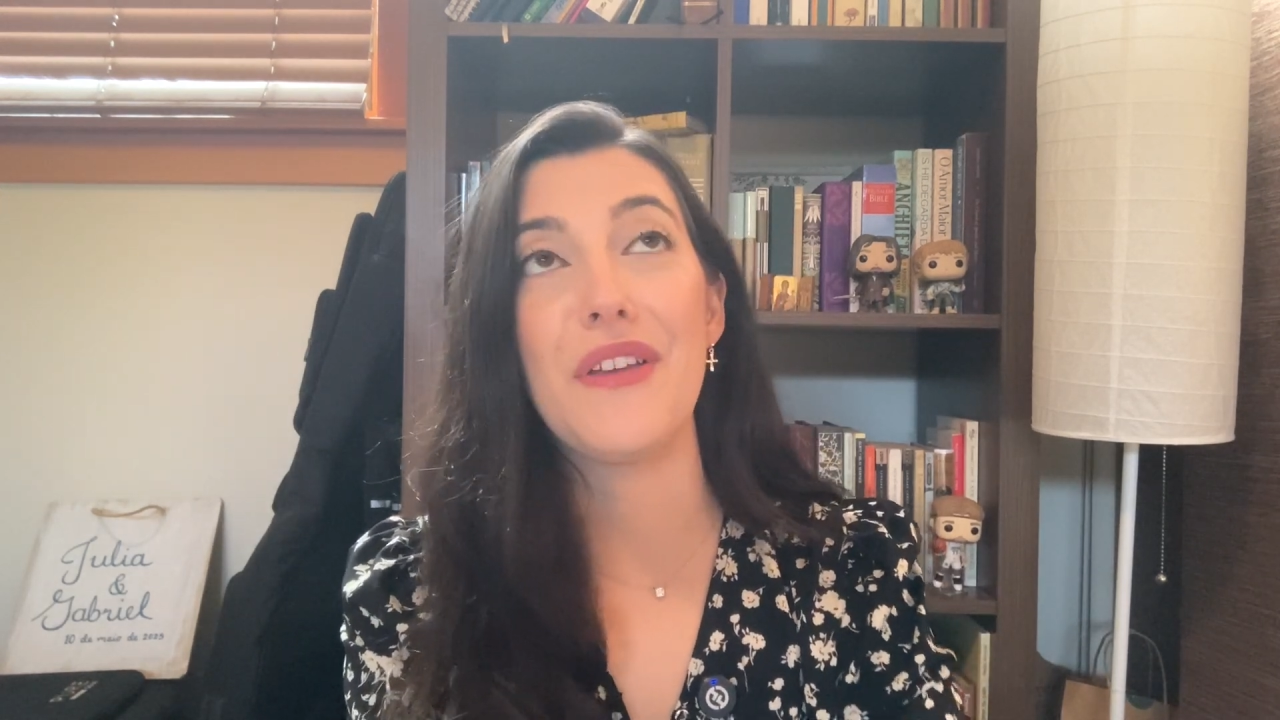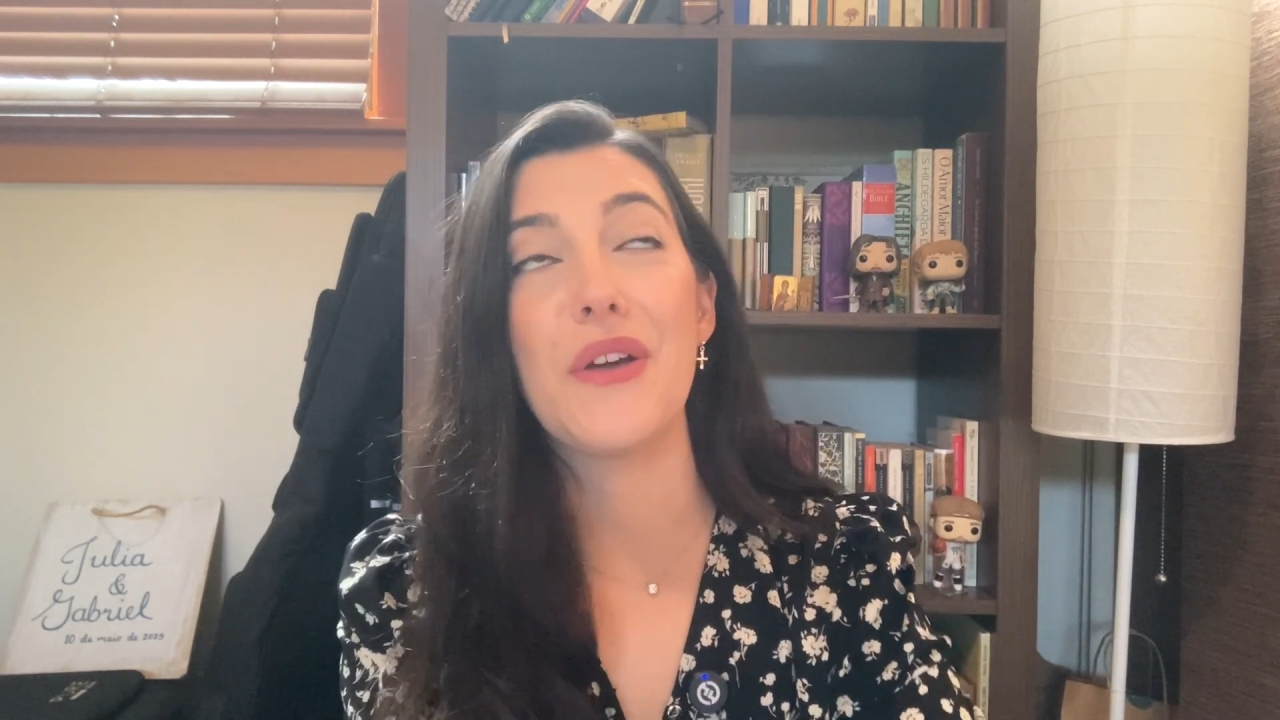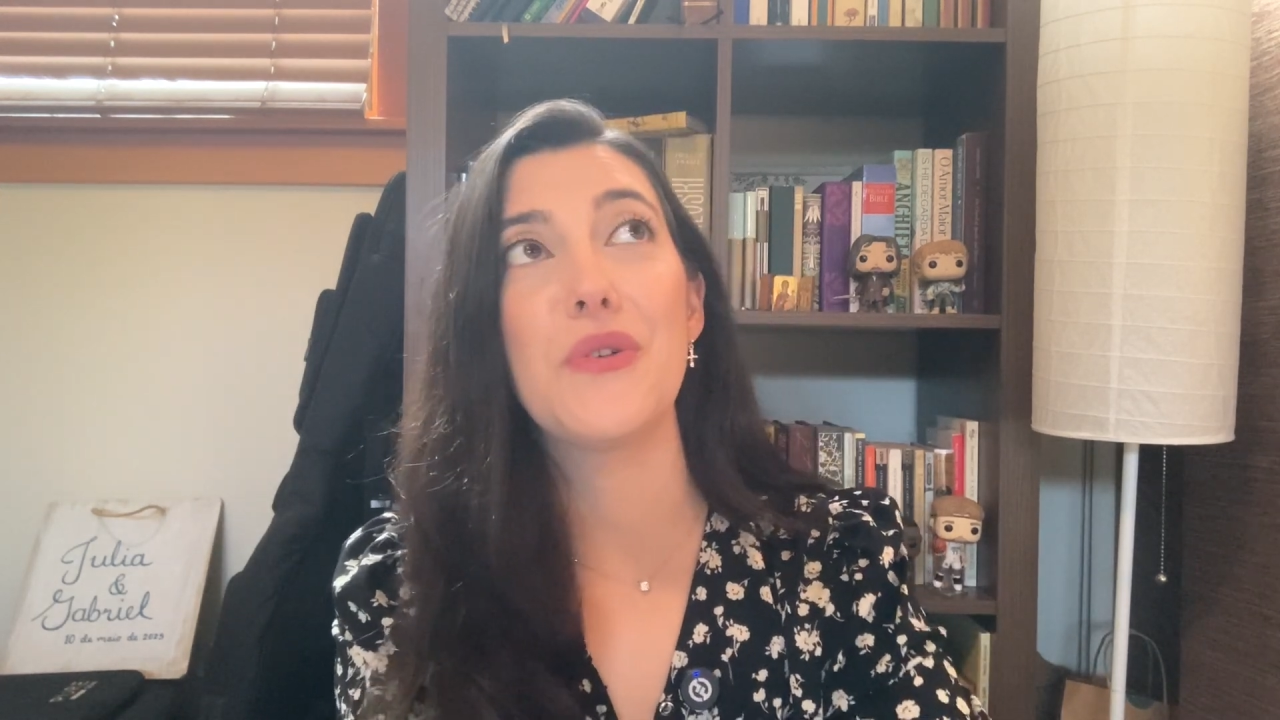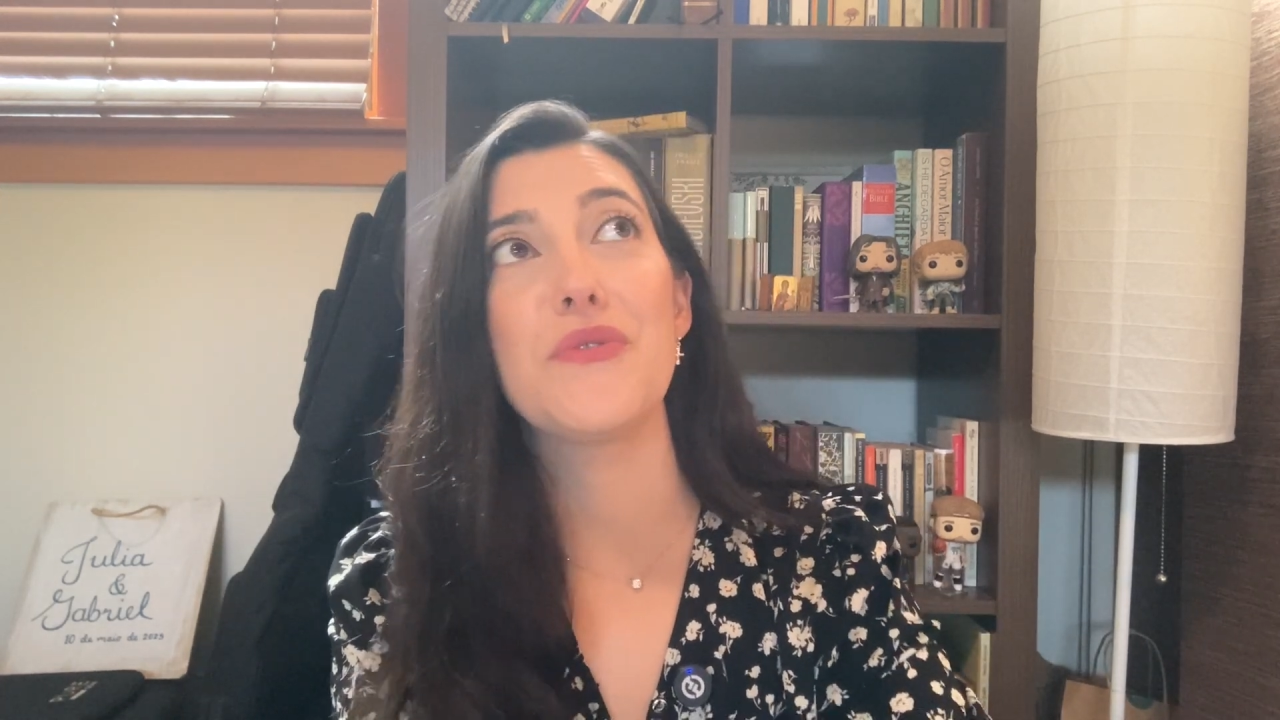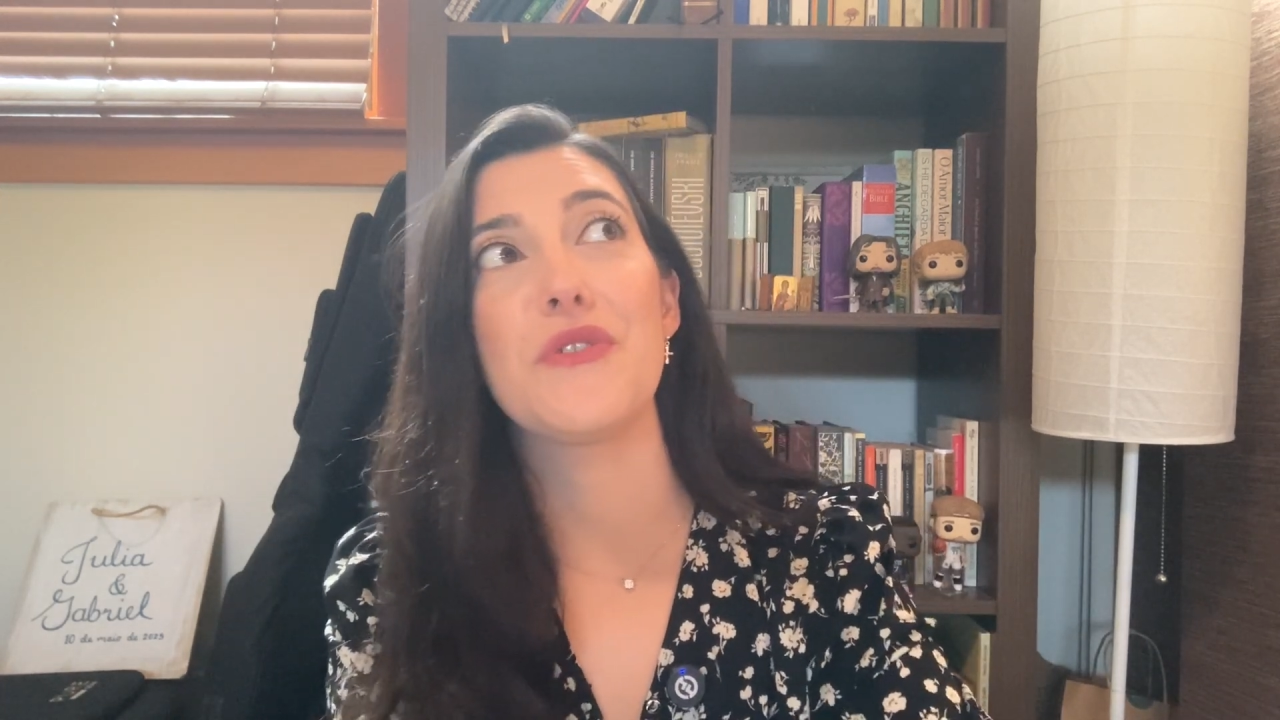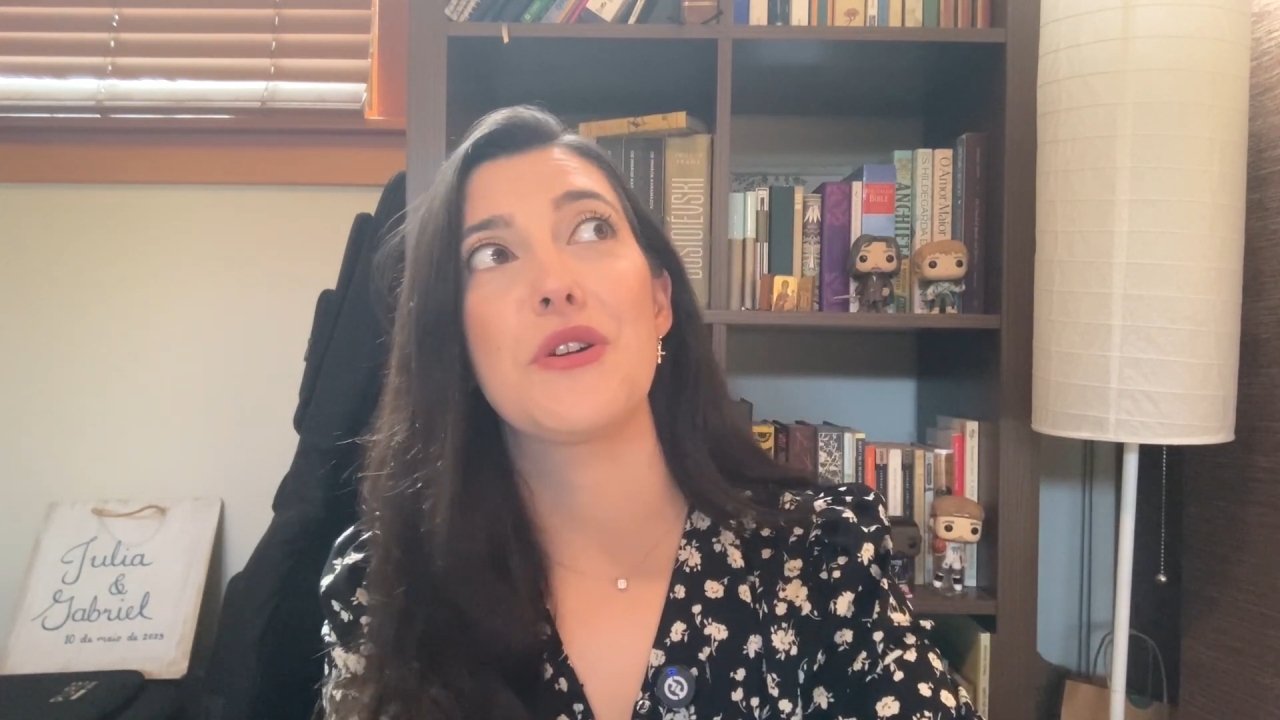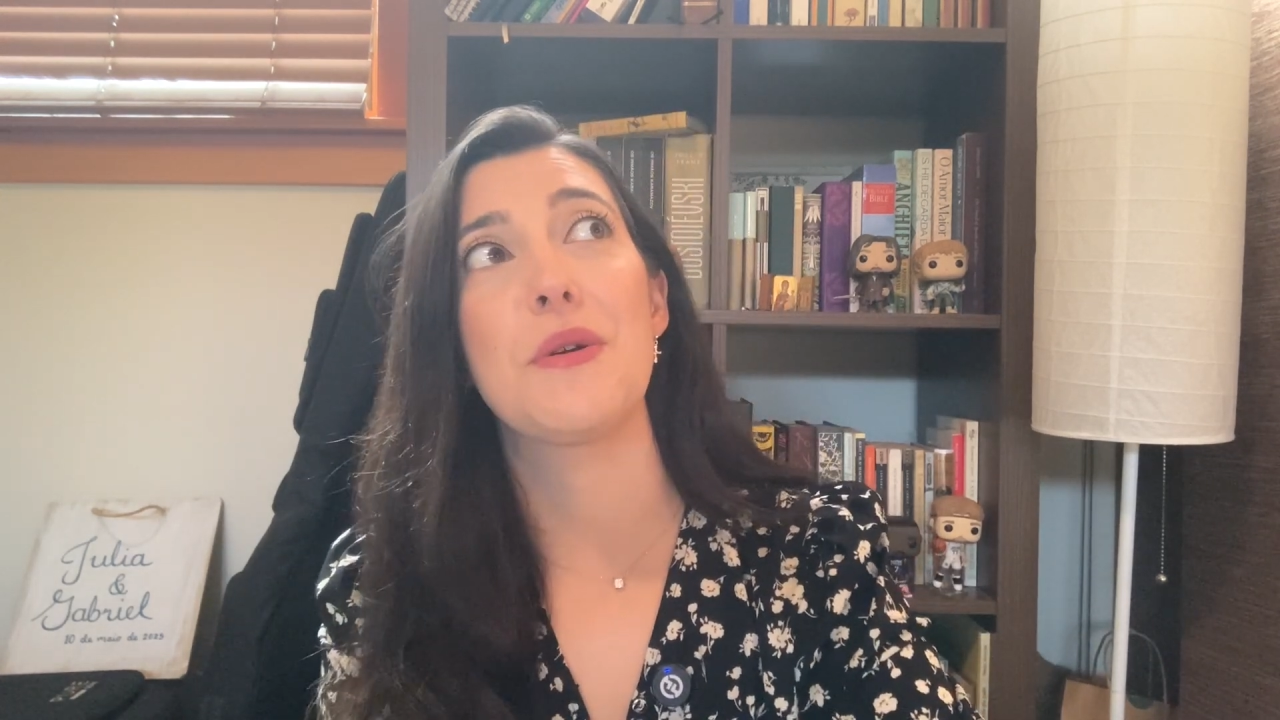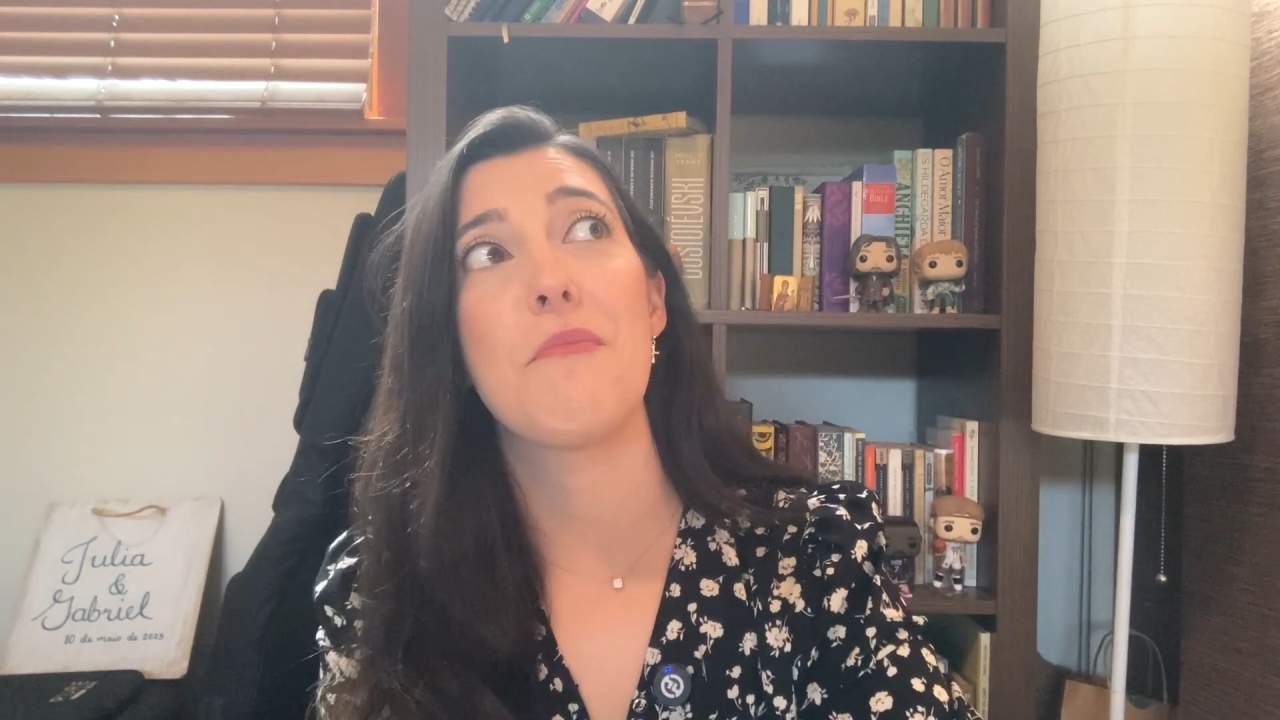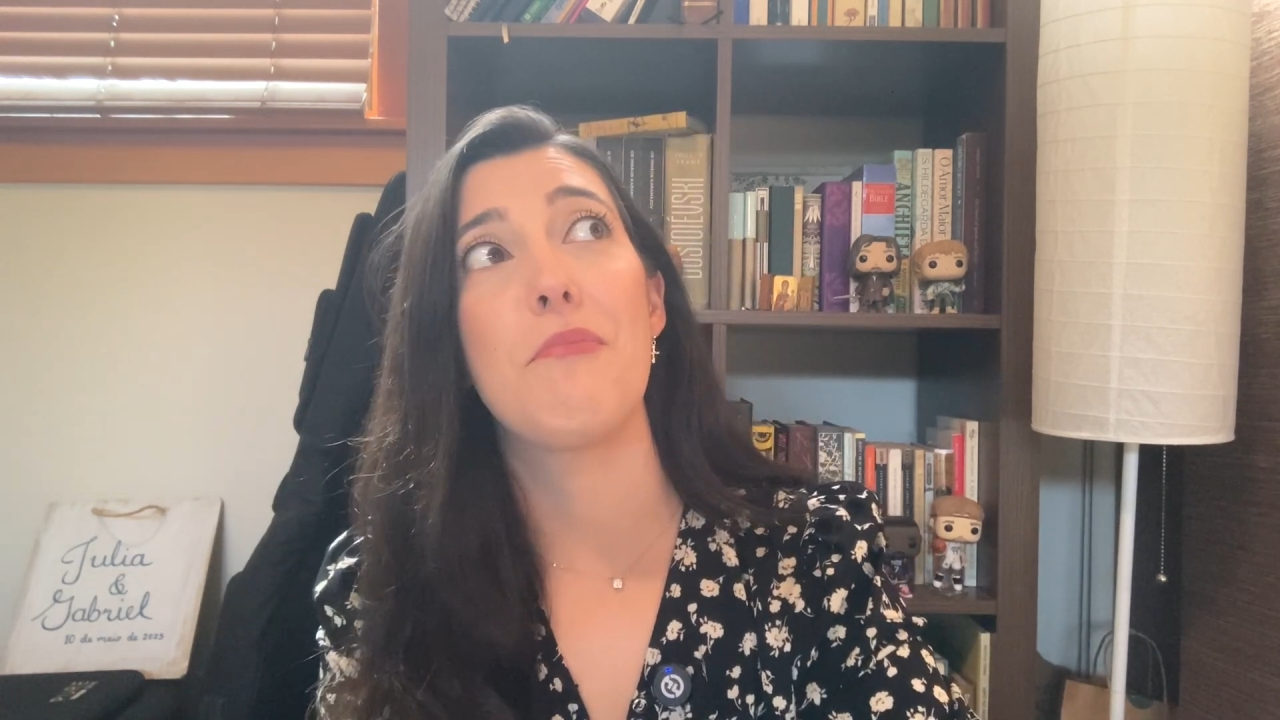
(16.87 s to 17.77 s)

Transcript: Vancouver,